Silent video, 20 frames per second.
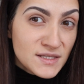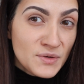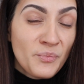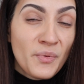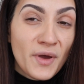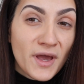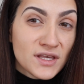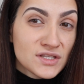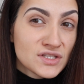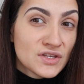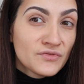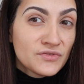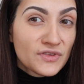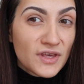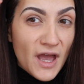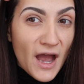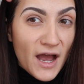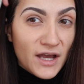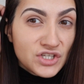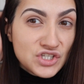base of
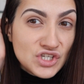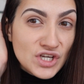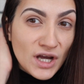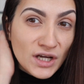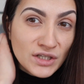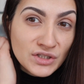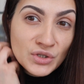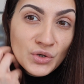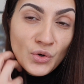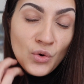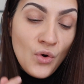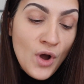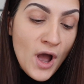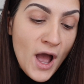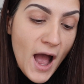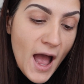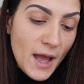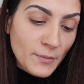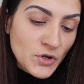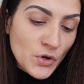the eyeshadow.
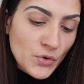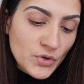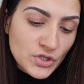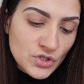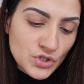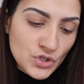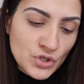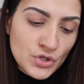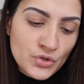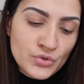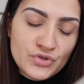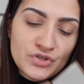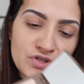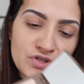I'm going to use